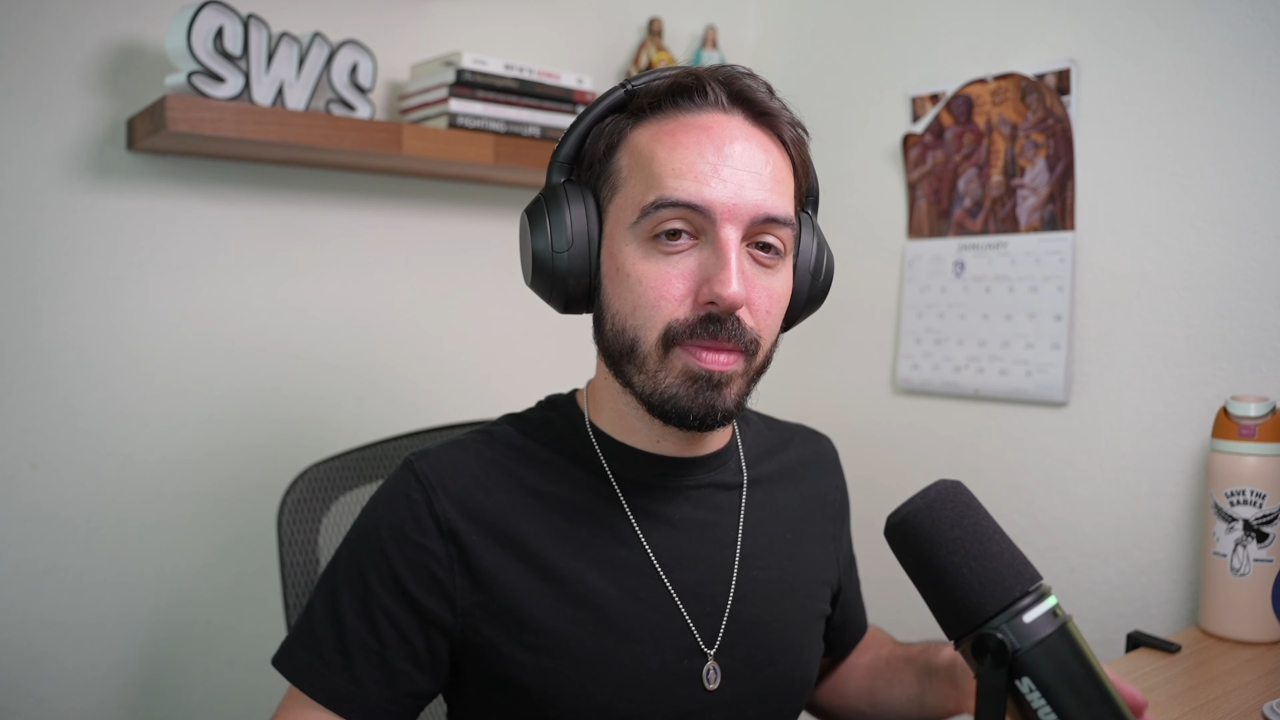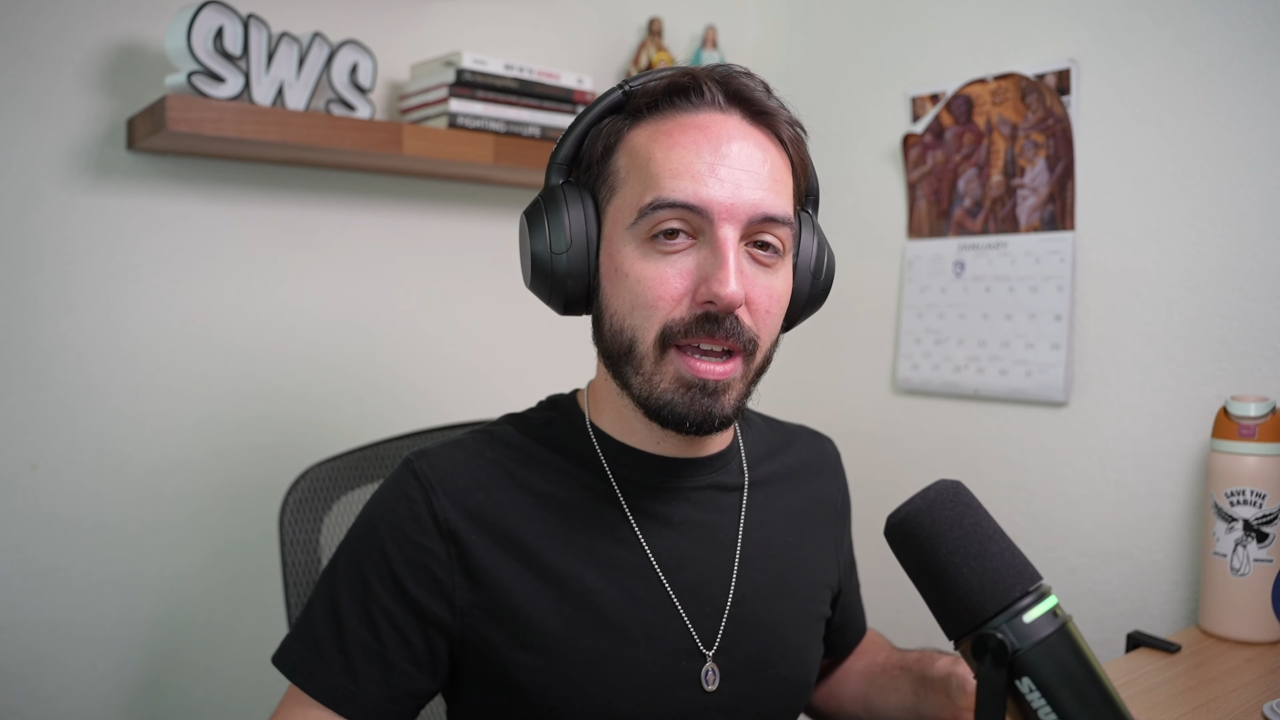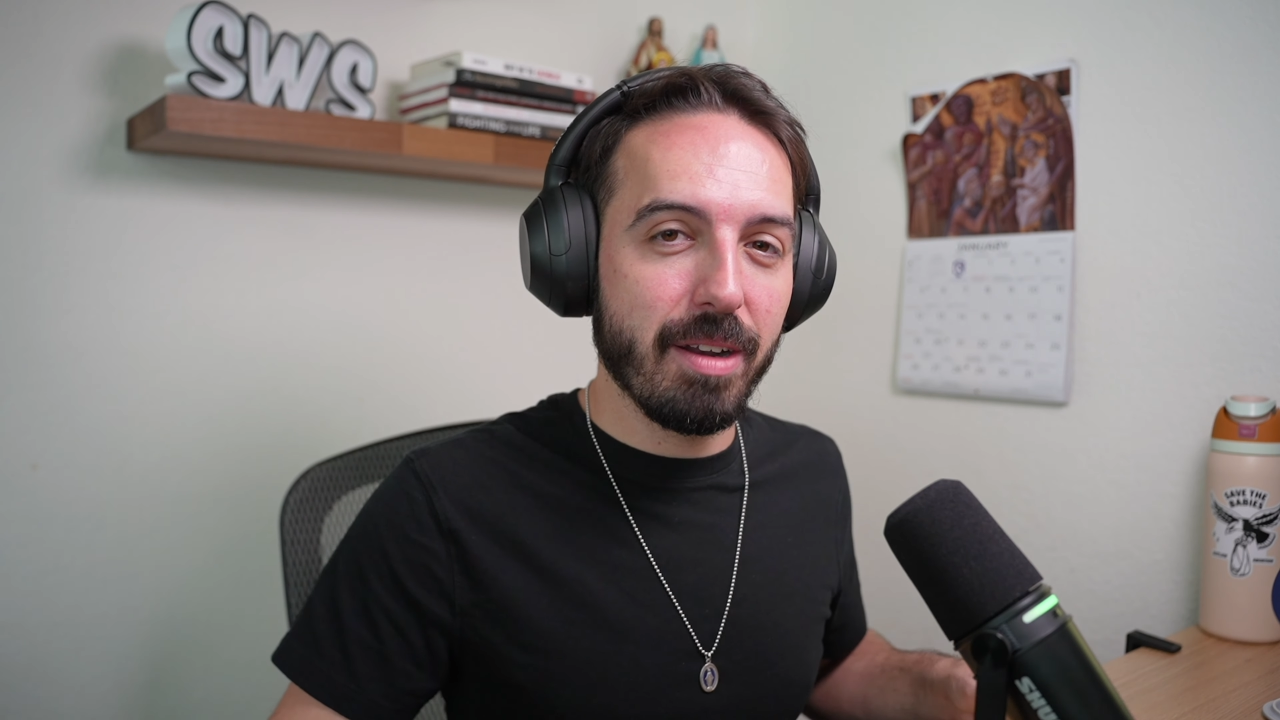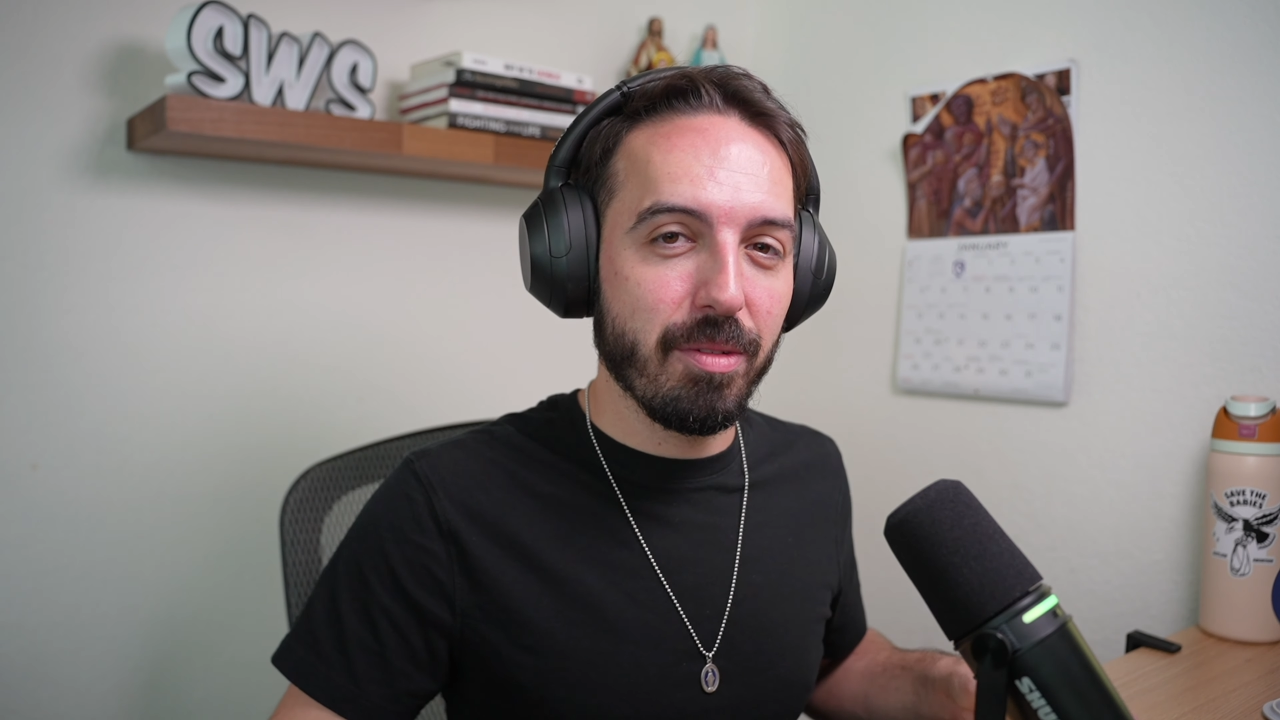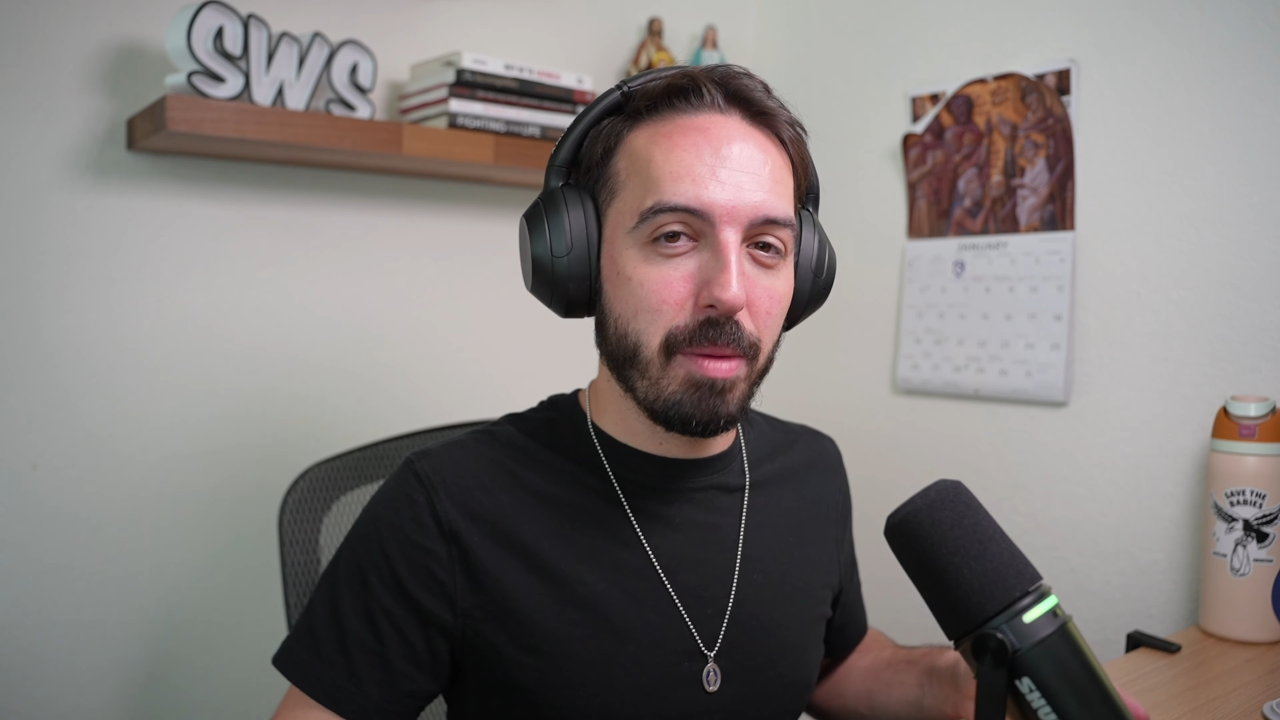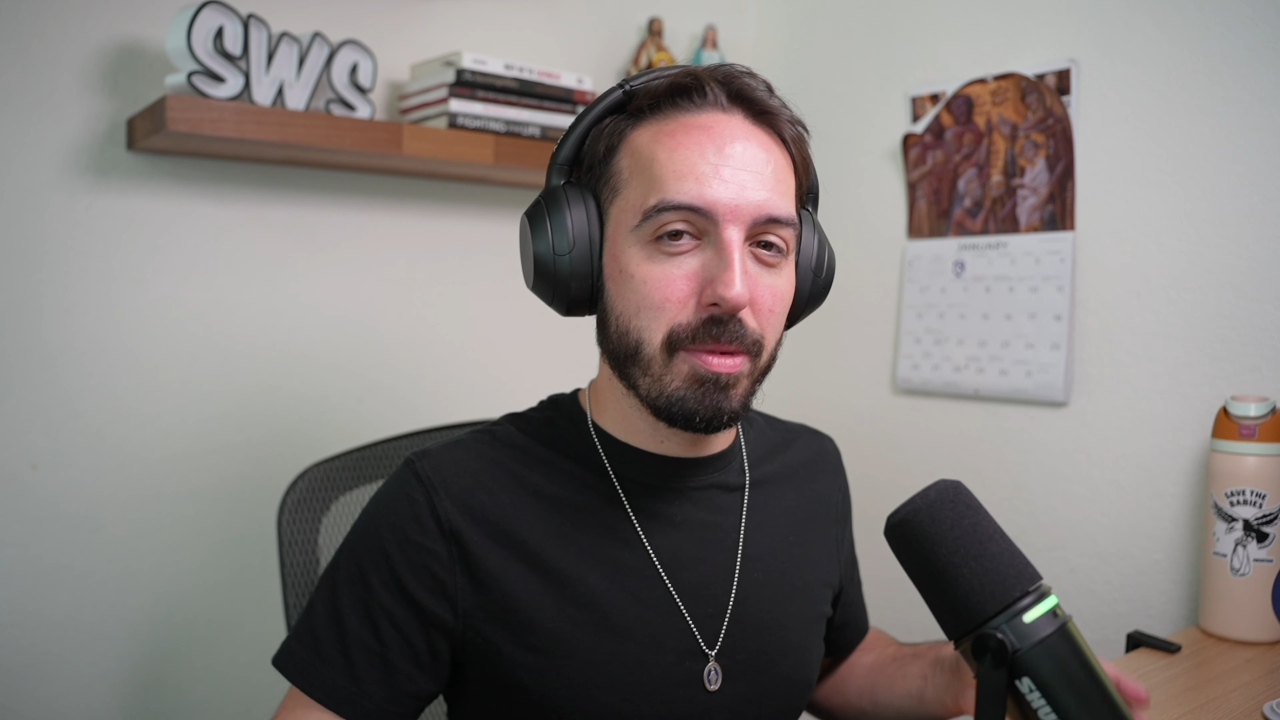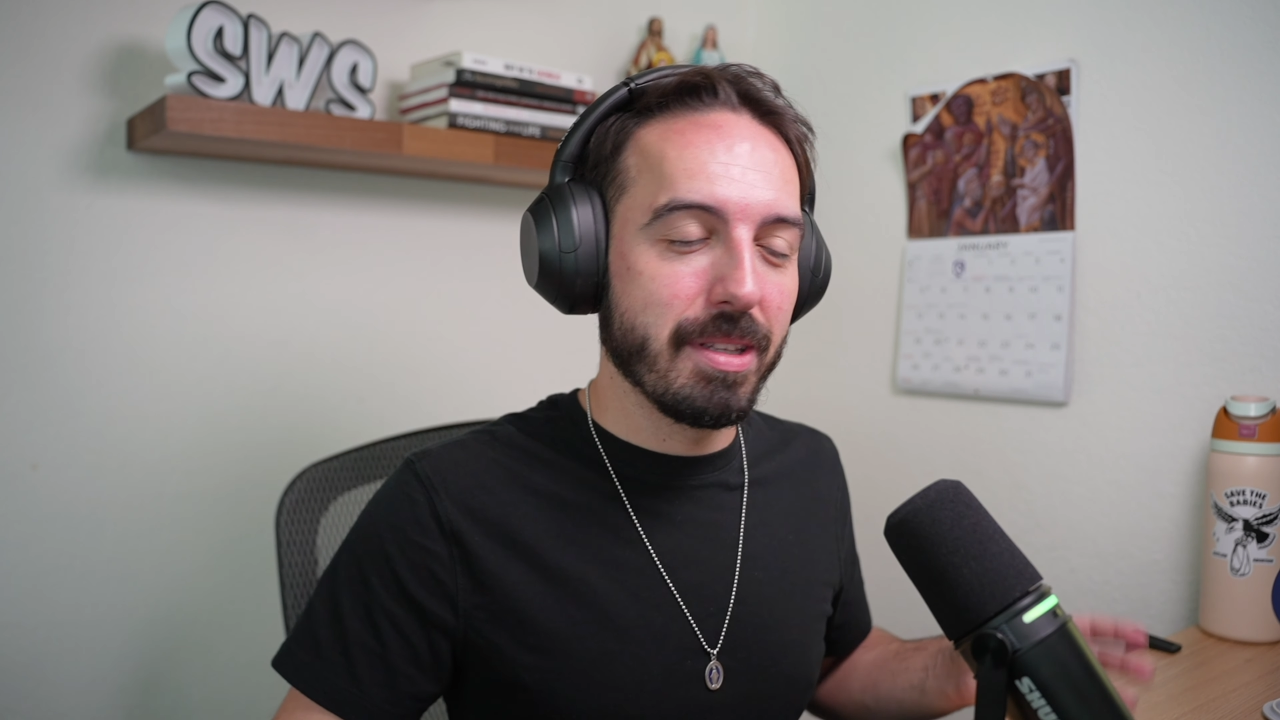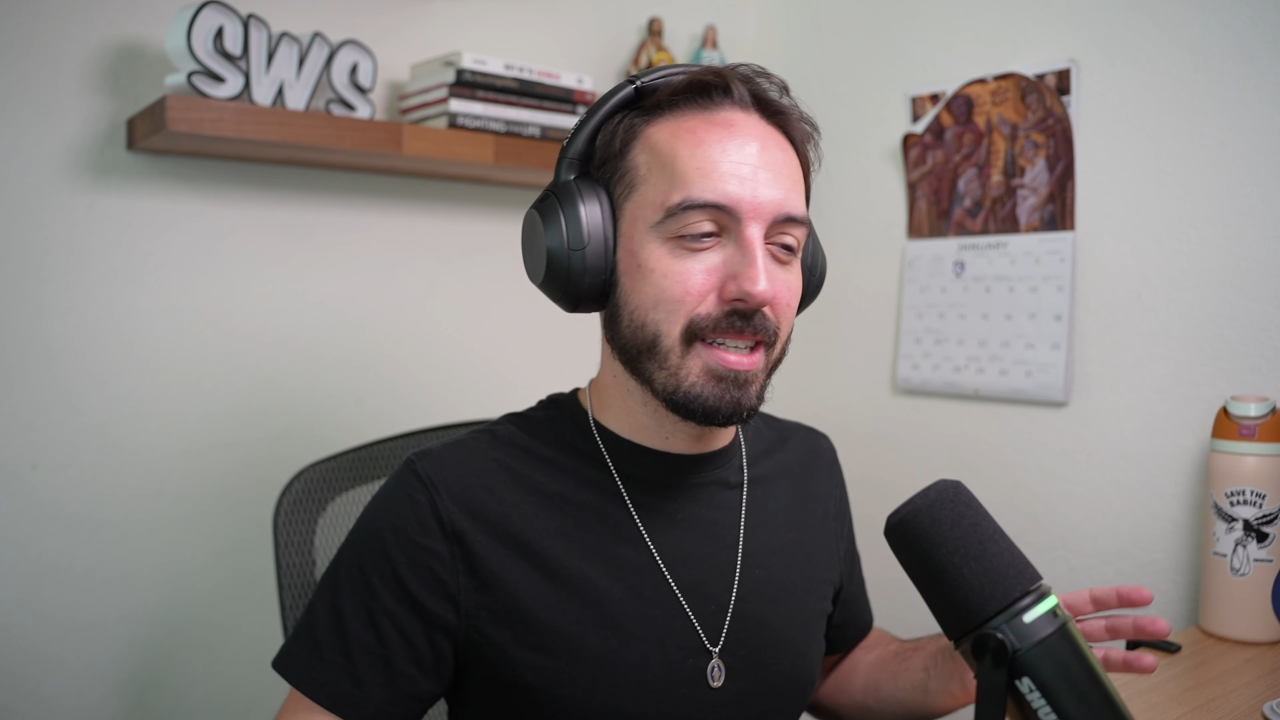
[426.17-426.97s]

I don't remember the